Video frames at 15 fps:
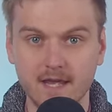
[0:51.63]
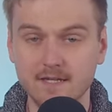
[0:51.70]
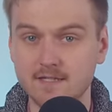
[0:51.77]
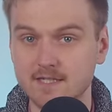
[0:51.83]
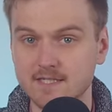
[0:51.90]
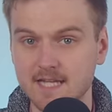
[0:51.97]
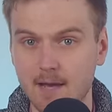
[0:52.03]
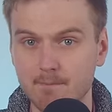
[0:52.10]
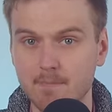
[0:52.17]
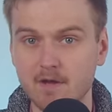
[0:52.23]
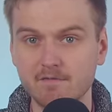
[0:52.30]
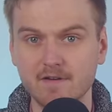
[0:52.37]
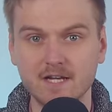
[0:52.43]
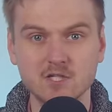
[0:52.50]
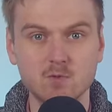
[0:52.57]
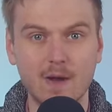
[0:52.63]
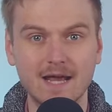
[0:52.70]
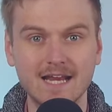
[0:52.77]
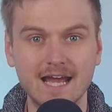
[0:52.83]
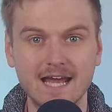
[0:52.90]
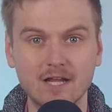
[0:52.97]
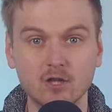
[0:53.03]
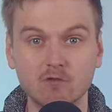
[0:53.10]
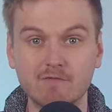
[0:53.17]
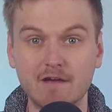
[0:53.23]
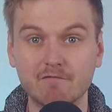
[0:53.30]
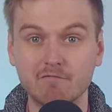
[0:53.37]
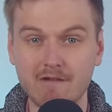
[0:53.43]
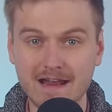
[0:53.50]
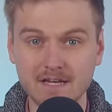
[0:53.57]
In December, Venezuela held a
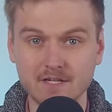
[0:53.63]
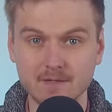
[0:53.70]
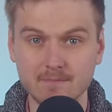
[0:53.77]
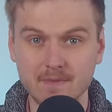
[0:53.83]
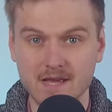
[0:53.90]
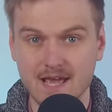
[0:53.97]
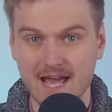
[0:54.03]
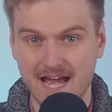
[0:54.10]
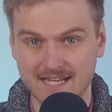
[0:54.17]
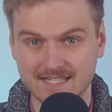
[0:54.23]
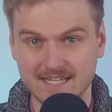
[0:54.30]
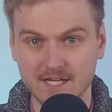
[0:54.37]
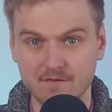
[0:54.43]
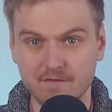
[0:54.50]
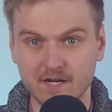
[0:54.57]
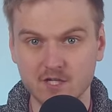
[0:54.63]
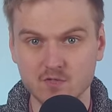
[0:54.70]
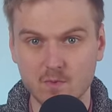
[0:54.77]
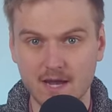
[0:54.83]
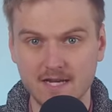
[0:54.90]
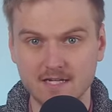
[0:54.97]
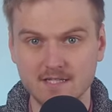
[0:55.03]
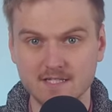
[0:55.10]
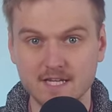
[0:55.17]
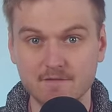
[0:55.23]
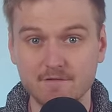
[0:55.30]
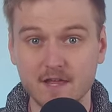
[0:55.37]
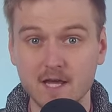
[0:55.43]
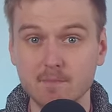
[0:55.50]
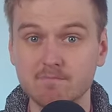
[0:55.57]
referendum asking Venezuelans
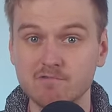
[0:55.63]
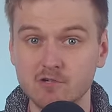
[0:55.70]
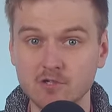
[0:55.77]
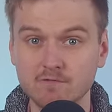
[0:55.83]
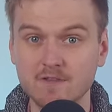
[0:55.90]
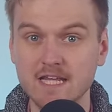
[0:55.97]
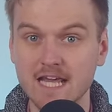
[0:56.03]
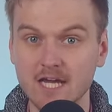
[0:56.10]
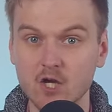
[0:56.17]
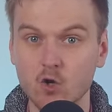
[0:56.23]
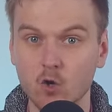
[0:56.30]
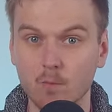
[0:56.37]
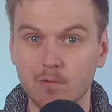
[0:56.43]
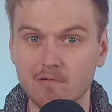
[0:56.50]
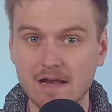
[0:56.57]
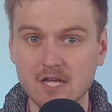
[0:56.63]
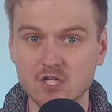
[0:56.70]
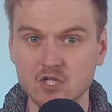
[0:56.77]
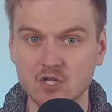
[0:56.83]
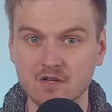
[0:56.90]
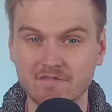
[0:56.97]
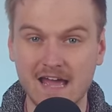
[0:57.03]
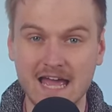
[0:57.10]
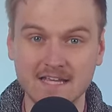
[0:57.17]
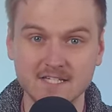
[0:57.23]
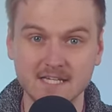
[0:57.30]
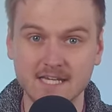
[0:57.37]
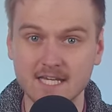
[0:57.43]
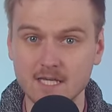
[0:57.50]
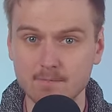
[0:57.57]
if they approved the incorporation of
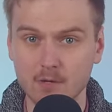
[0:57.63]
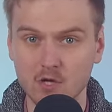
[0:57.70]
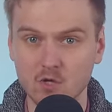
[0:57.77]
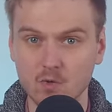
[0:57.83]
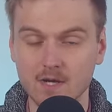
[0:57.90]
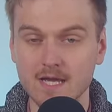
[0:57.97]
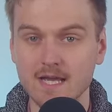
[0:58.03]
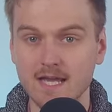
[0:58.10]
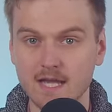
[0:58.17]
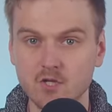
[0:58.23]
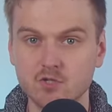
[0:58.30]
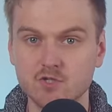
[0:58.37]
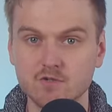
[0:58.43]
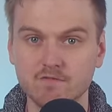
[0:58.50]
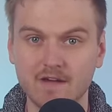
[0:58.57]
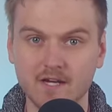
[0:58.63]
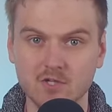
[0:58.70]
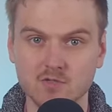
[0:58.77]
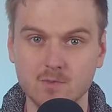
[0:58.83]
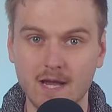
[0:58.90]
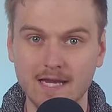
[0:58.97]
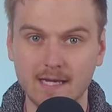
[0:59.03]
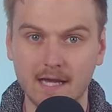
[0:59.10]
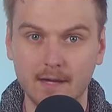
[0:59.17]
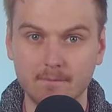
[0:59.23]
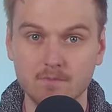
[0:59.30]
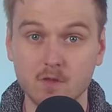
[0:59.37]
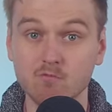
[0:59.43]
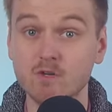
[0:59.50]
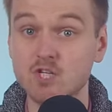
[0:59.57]
Essequibo into Venezuela,
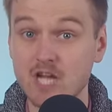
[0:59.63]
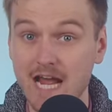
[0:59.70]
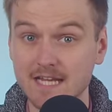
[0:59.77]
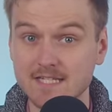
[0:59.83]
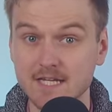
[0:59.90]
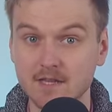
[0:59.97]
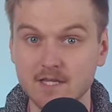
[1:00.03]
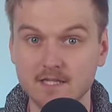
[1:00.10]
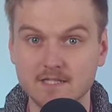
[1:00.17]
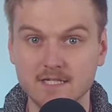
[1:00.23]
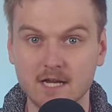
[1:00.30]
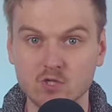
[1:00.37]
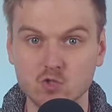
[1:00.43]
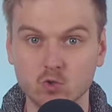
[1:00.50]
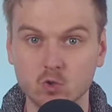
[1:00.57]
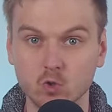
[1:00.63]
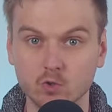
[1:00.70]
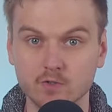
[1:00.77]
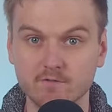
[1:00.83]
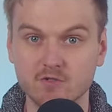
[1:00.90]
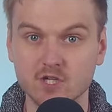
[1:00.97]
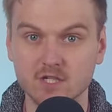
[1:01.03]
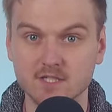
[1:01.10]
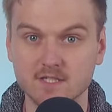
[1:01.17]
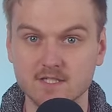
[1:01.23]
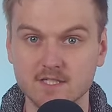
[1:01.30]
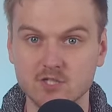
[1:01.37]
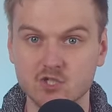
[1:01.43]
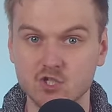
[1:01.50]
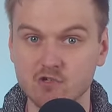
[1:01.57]
rejecting the International Court of
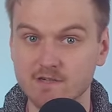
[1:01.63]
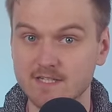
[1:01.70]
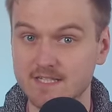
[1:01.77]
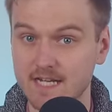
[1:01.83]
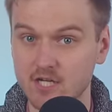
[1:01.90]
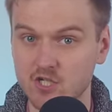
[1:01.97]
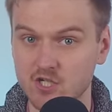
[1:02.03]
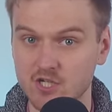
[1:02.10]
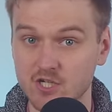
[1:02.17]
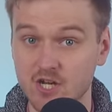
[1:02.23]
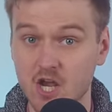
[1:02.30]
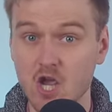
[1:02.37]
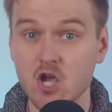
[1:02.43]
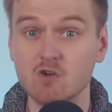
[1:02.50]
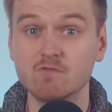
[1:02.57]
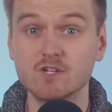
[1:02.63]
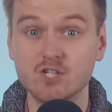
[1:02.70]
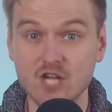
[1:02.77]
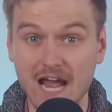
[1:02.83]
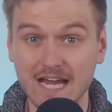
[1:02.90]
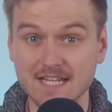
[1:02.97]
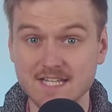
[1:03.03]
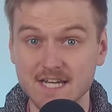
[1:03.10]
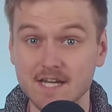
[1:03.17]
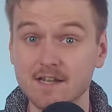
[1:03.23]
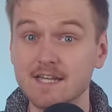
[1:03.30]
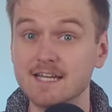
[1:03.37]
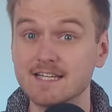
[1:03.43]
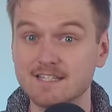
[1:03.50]
Justice's jurisdiction, rejecting the